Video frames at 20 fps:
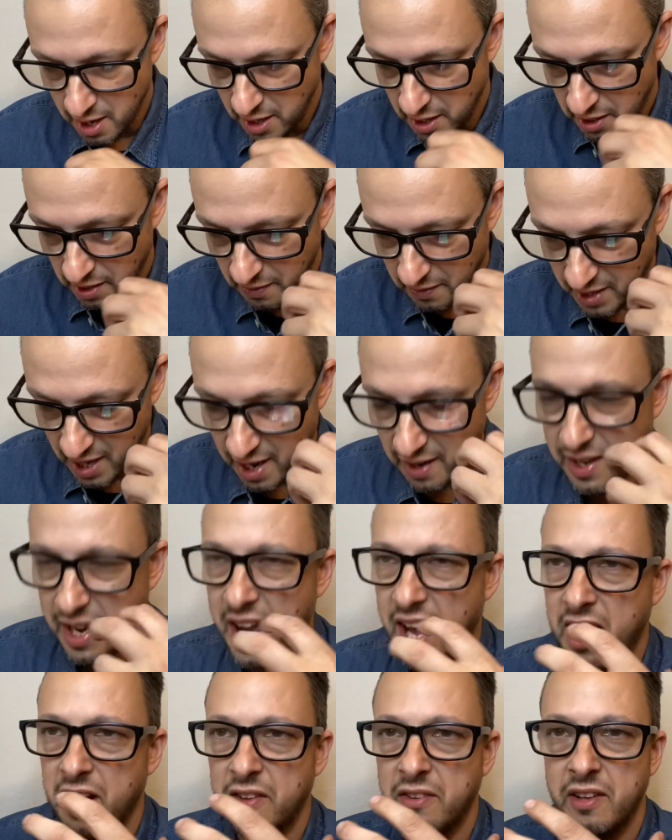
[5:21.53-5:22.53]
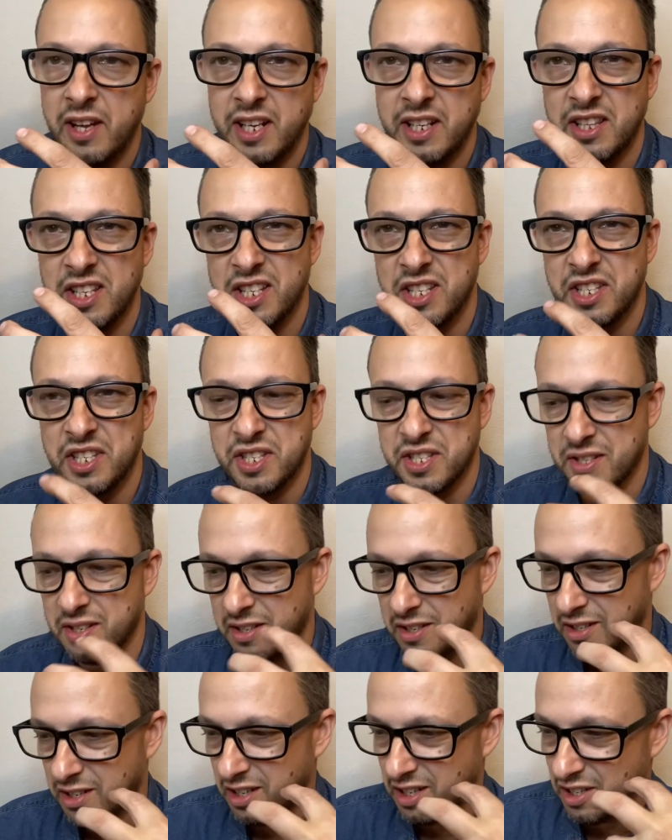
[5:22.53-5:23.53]
you've got kind of like this
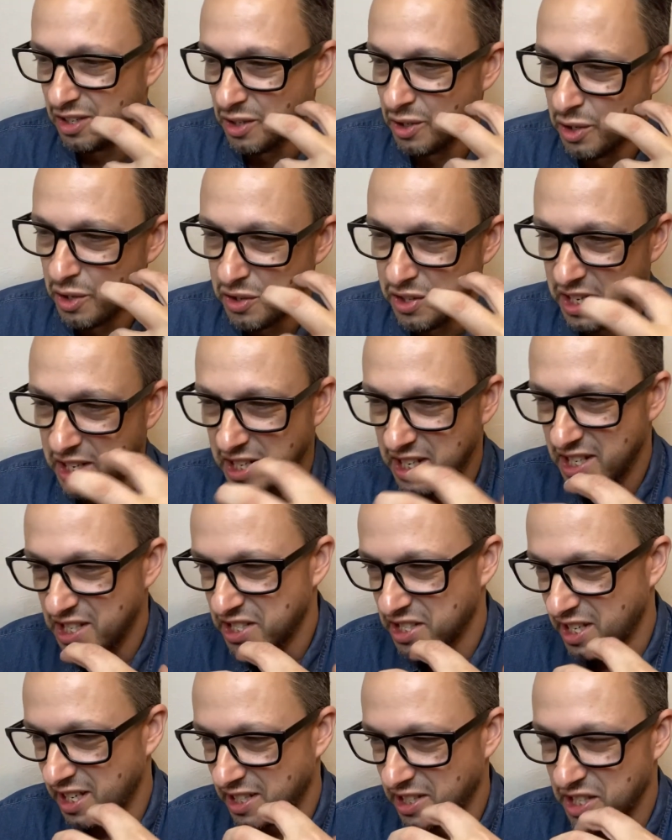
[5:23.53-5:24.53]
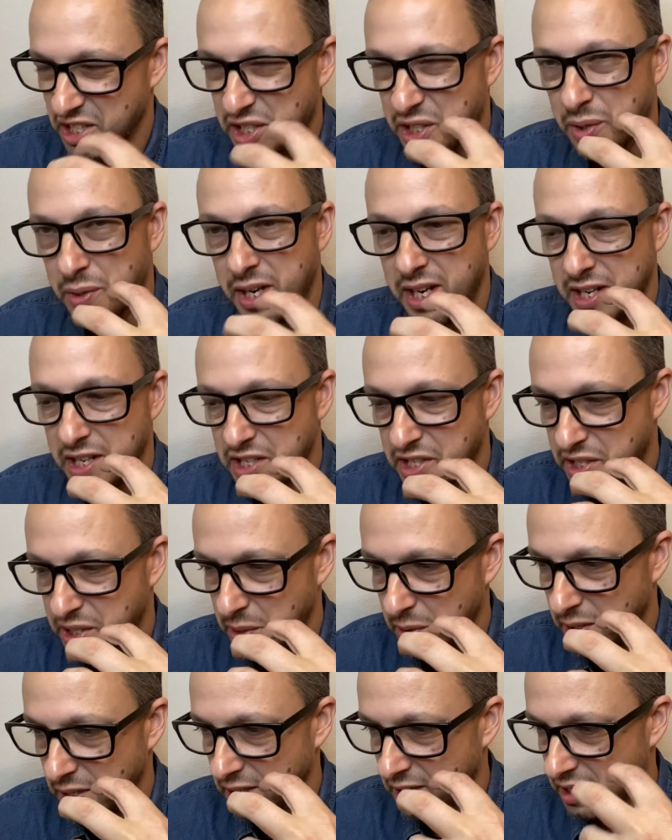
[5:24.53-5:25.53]
earthiness, like this greenness
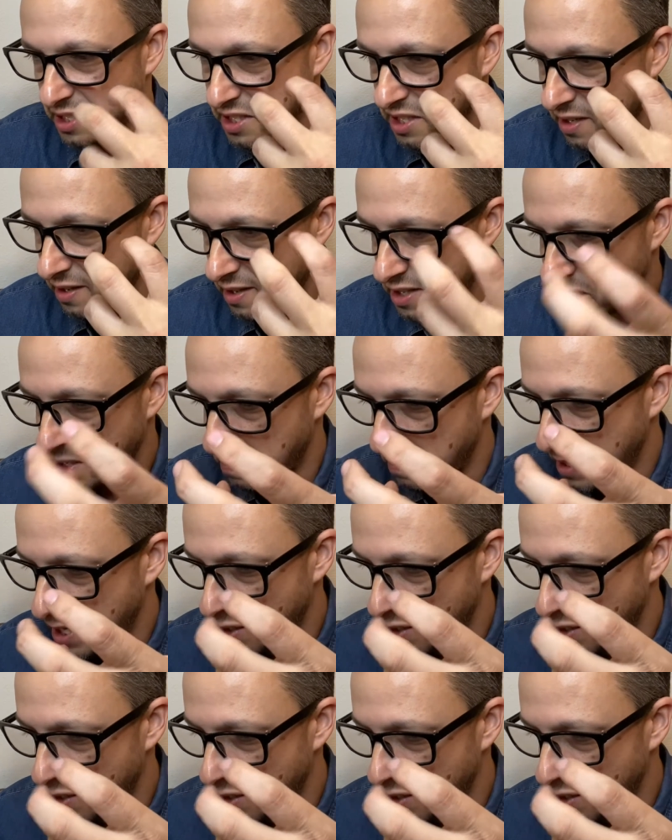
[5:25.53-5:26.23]
to it. It's a bit